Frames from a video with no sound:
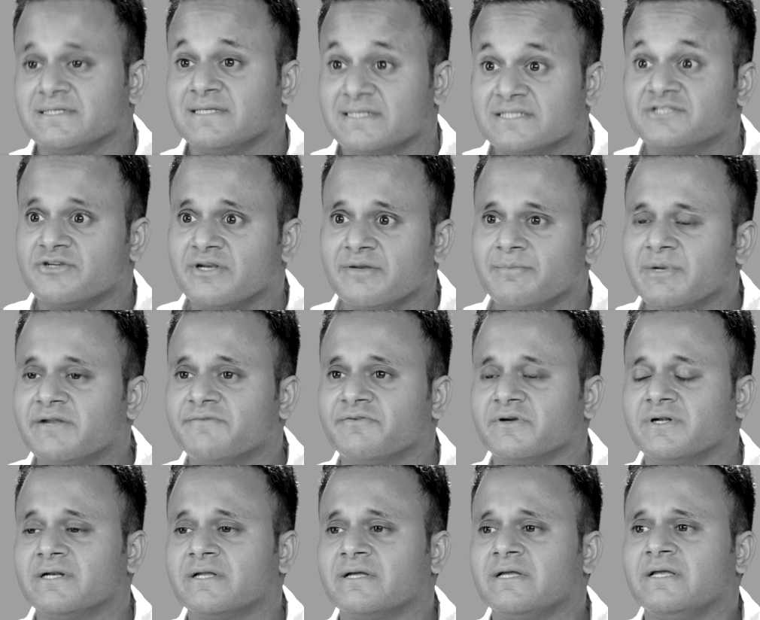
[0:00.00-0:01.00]
extremely
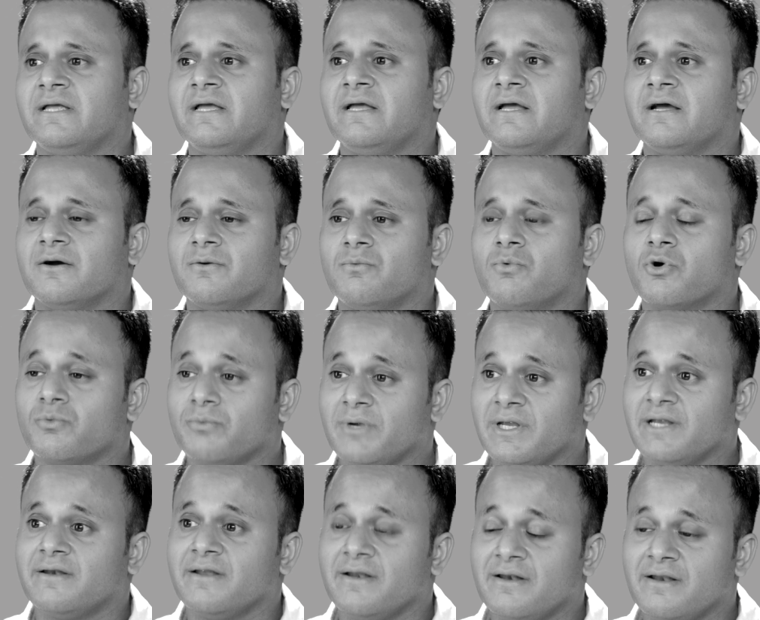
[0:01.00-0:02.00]
difficult. What
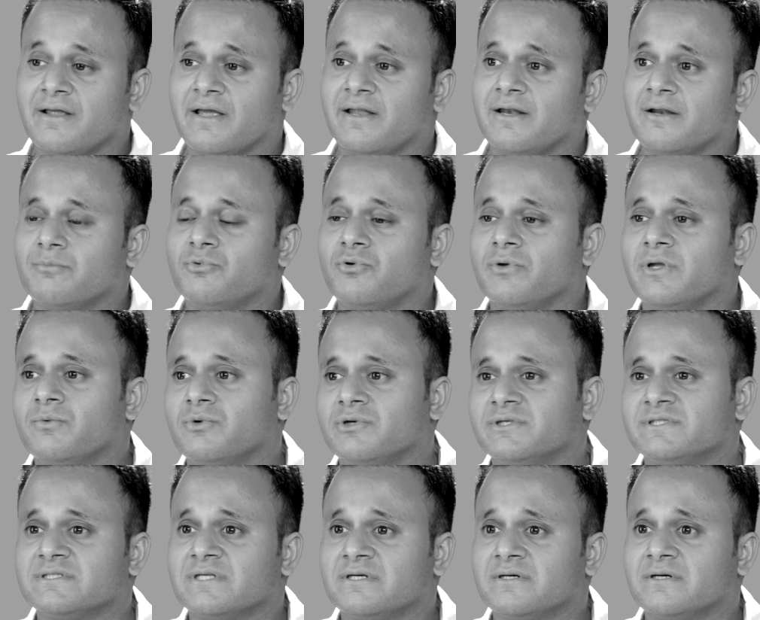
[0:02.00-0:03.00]
we did end up doing
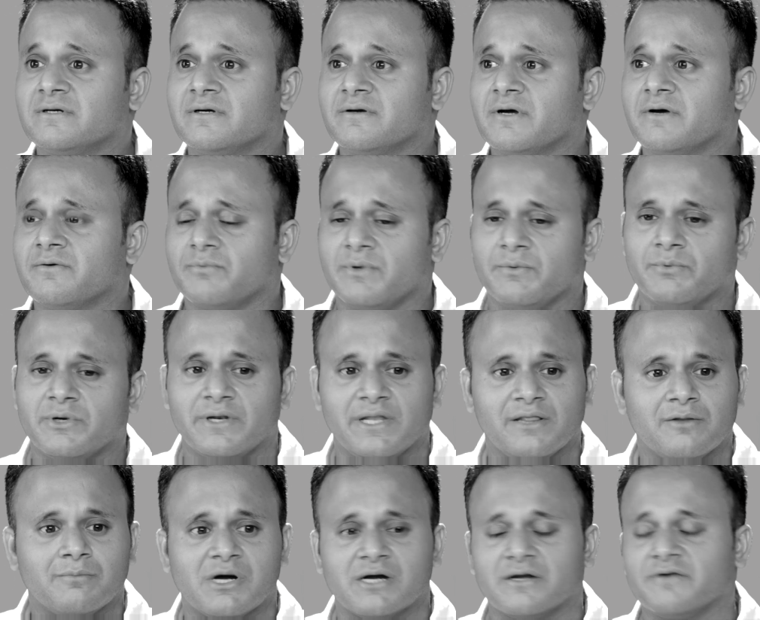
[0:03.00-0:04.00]
was we were
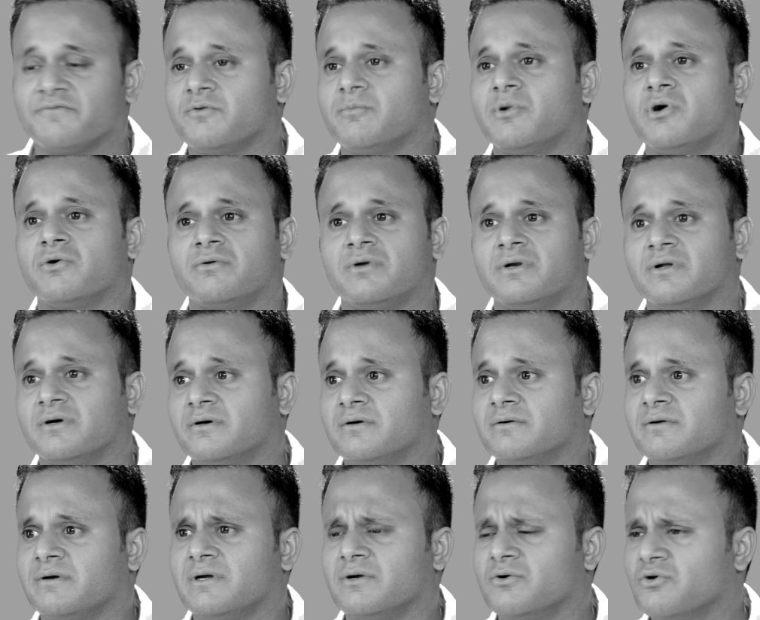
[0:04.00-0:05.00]
in the market for about
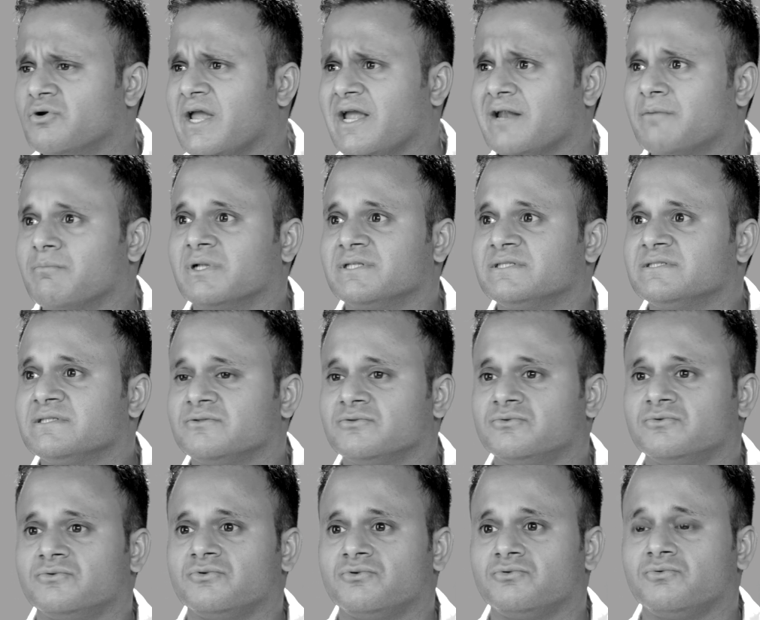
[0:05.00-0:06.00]
a good 8 months
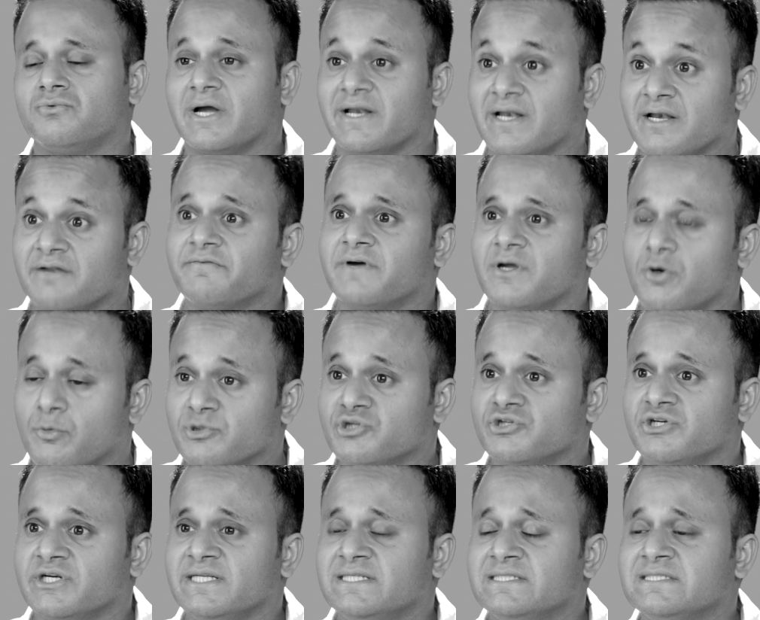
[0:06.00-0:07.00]
to identify
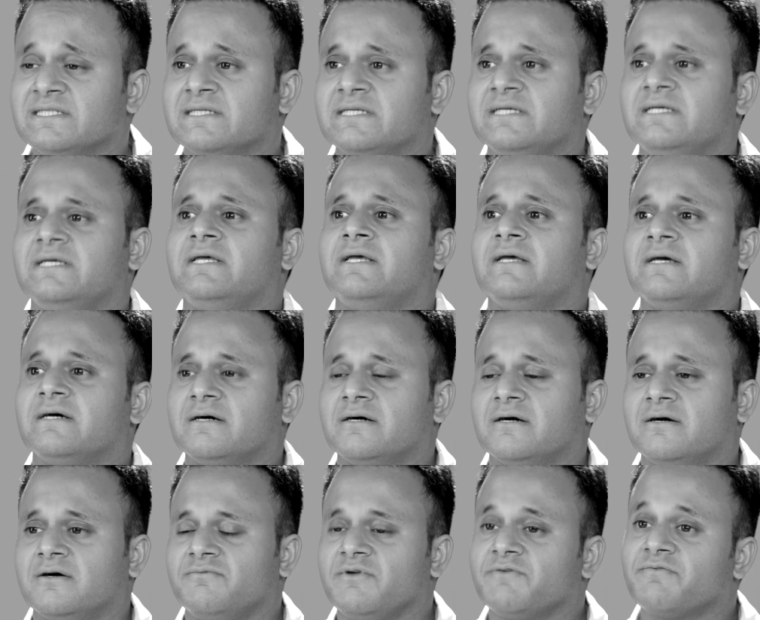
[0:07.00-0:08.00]
opportunities.
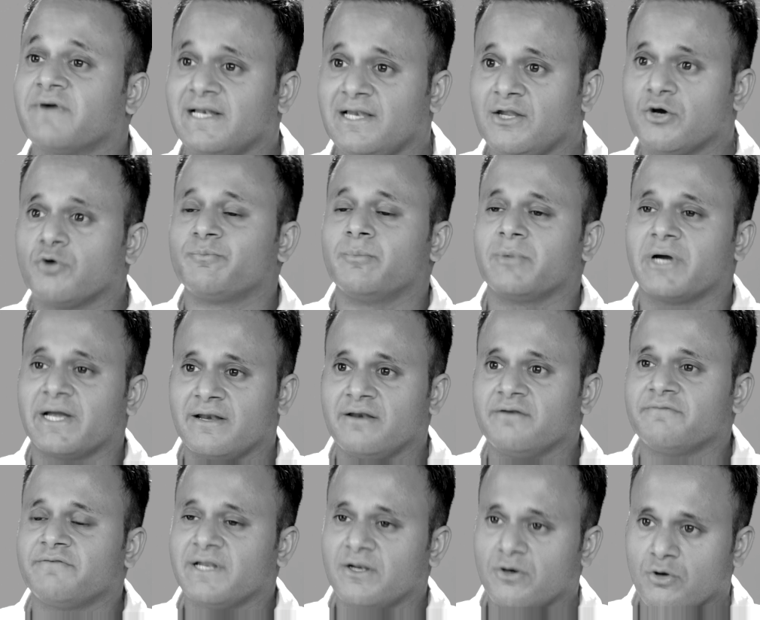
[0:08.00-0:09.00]
We finally
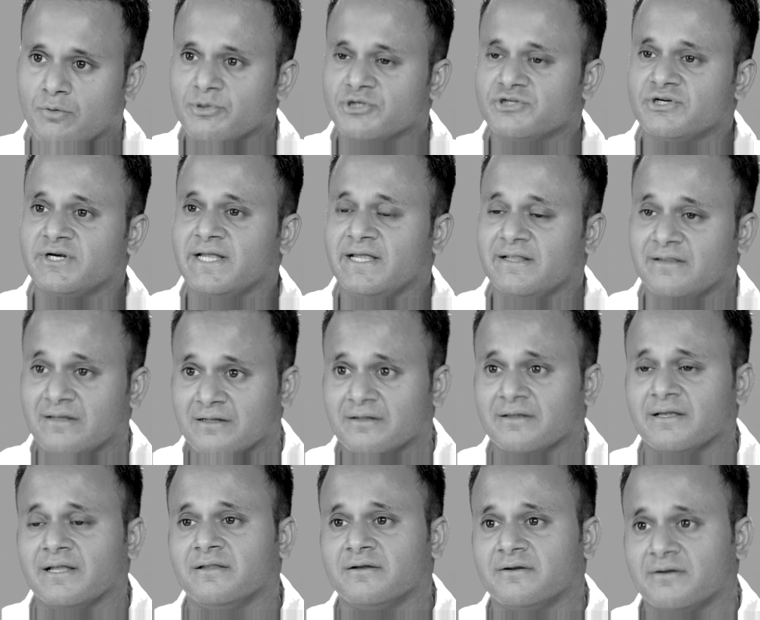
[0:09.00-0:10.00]
identified an opportunity in
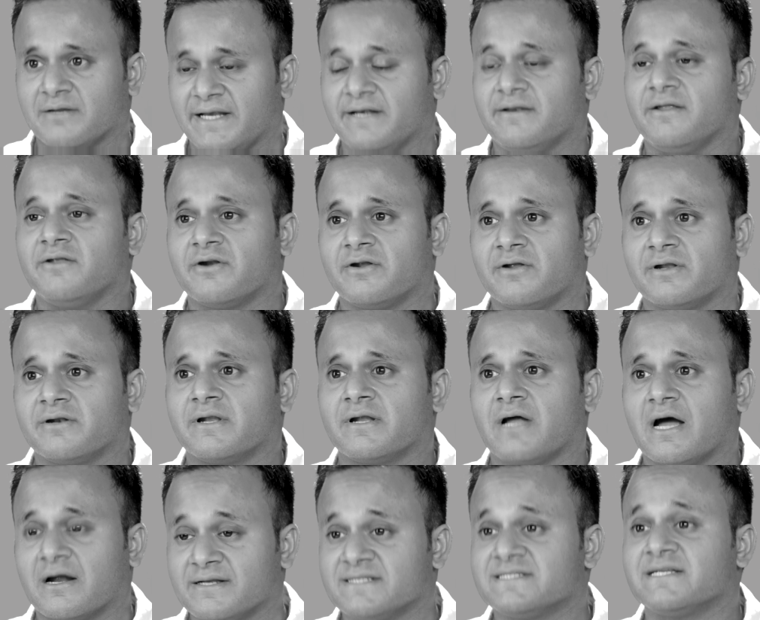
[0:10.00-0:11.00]
the interior
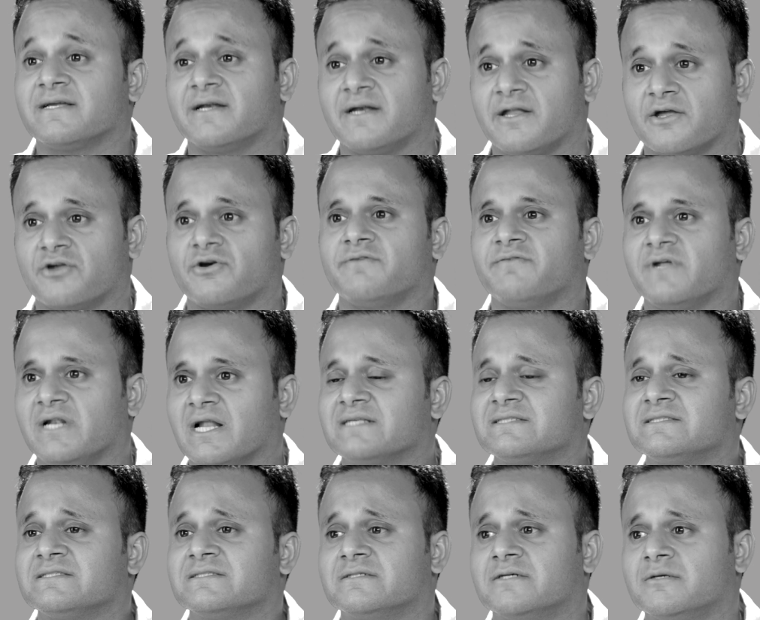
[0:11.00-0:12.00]
artistic and decorative
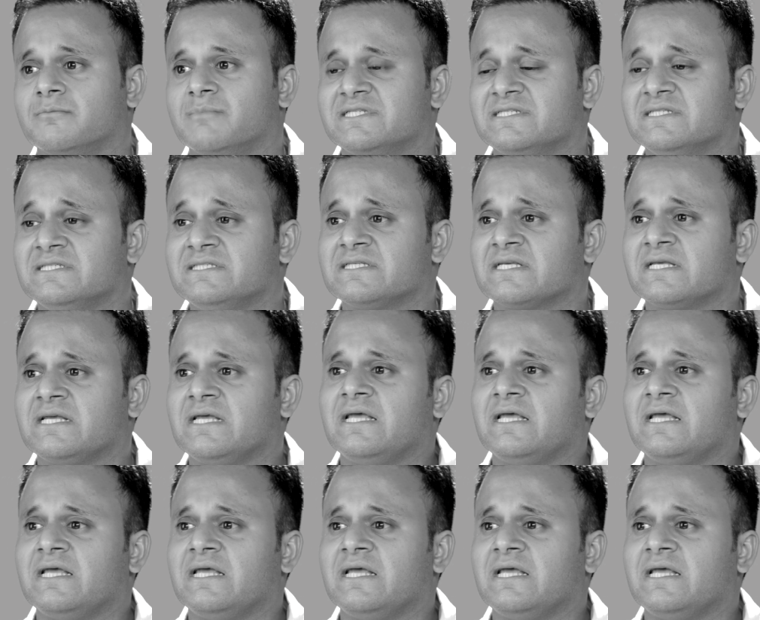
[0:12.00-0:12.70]
glass business,